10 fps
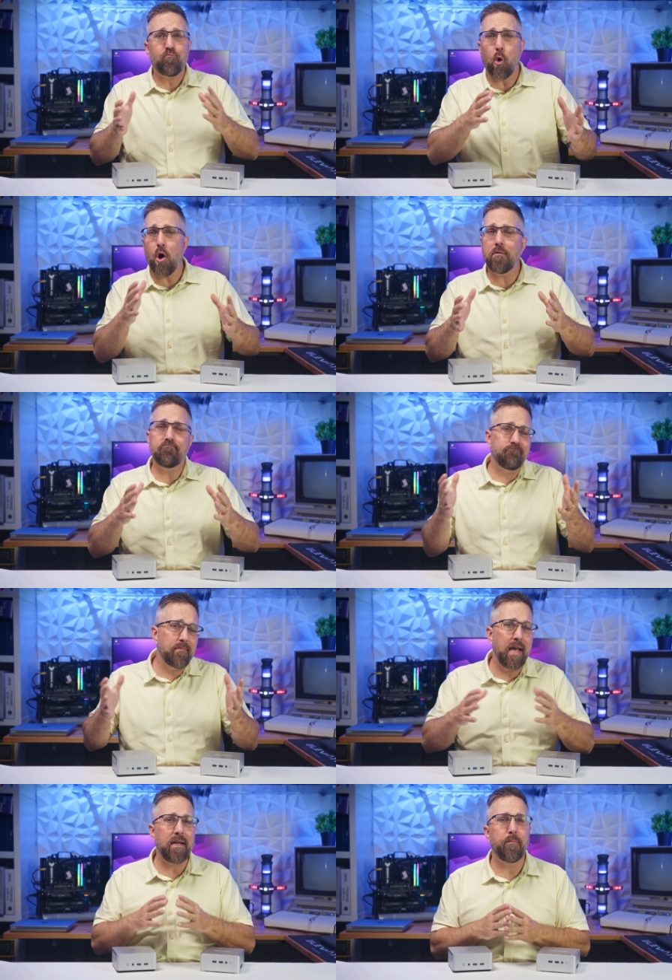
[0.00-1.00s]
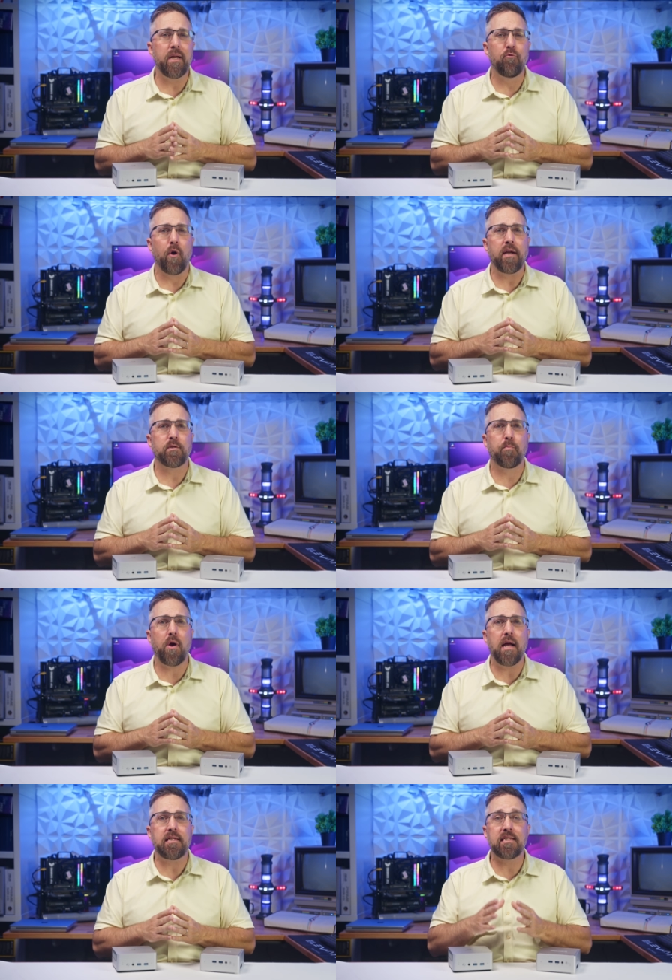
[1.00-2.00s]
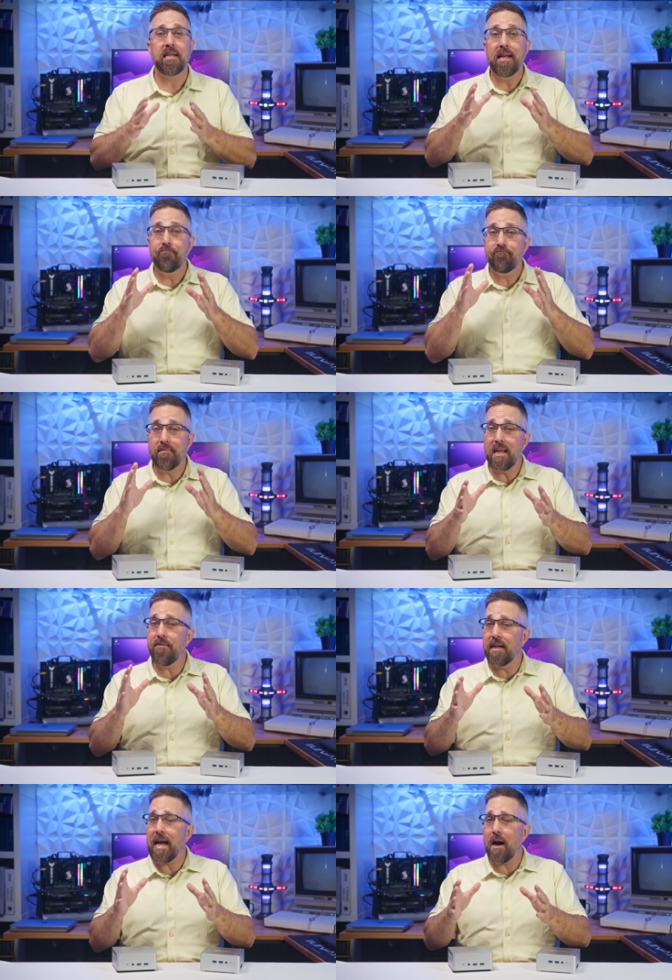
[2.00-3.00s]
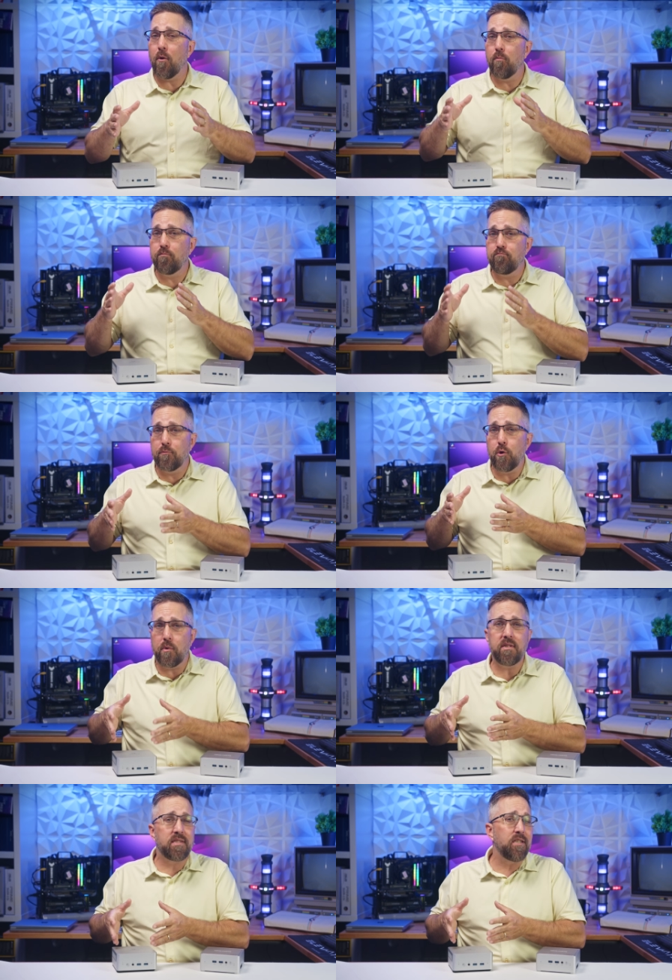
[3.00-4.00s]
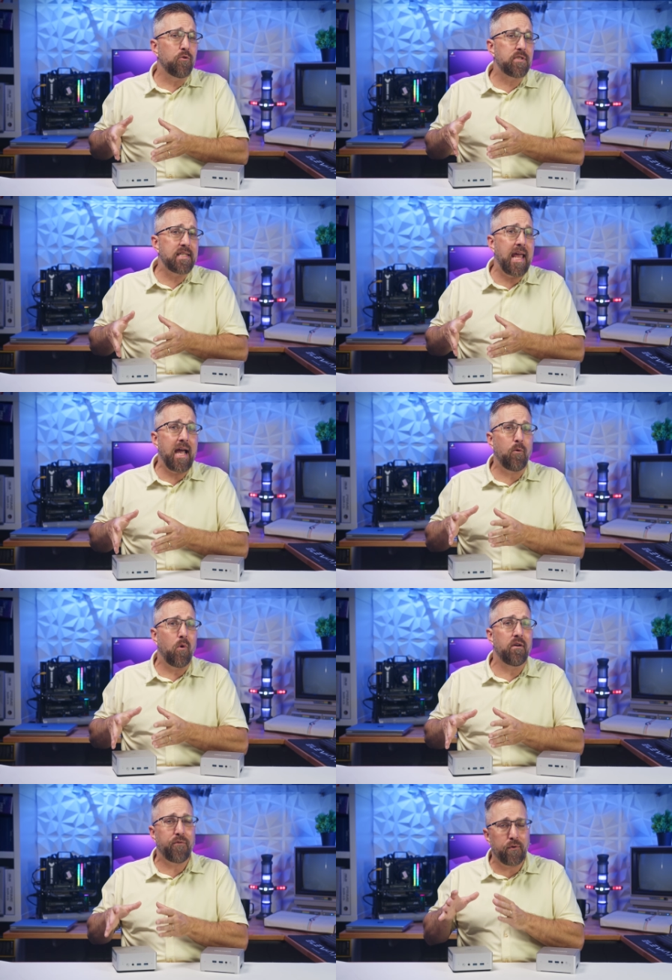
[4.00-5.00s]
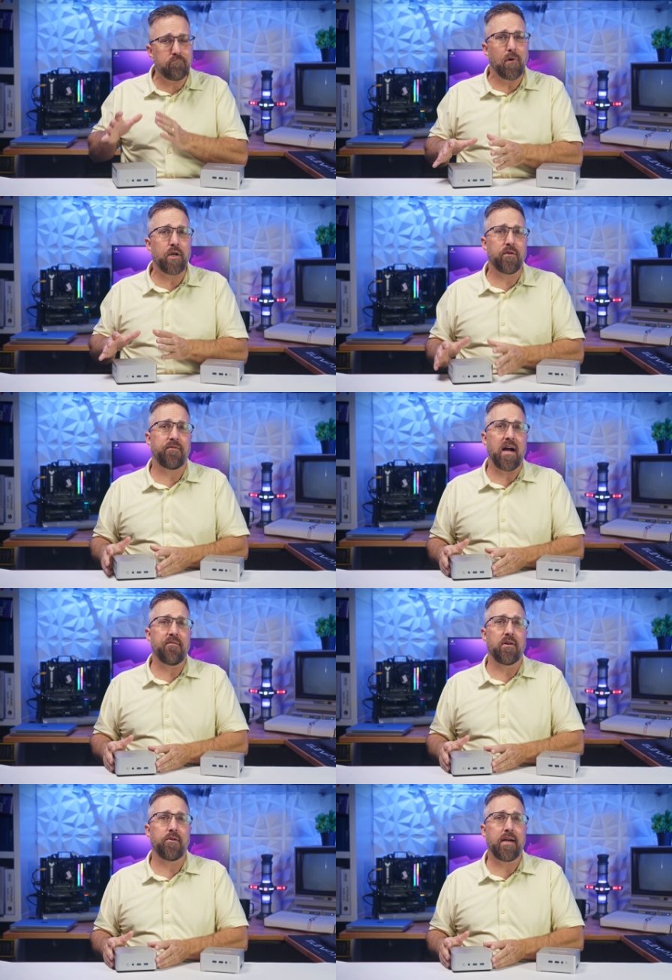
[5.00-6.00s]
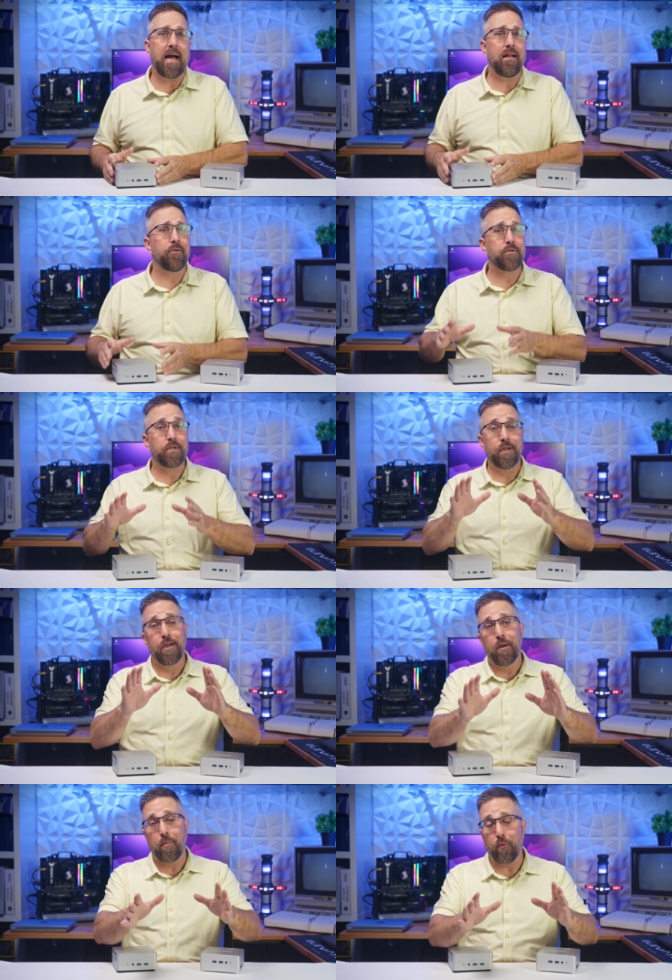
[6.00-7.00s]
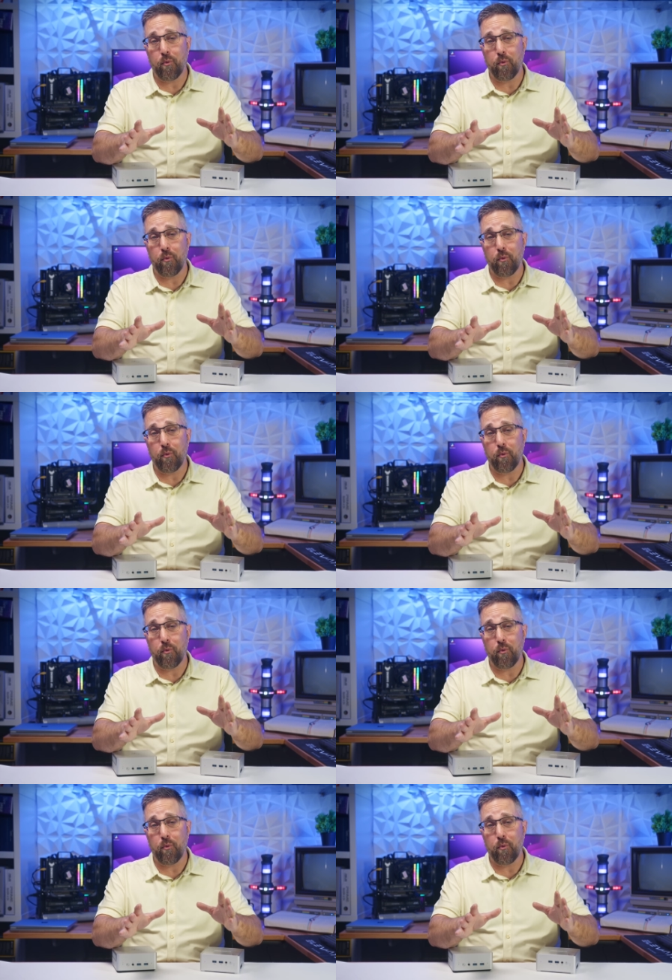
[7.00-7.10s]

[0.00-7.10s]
all at a mid-range price. Even now, you can still snag one for under $500. But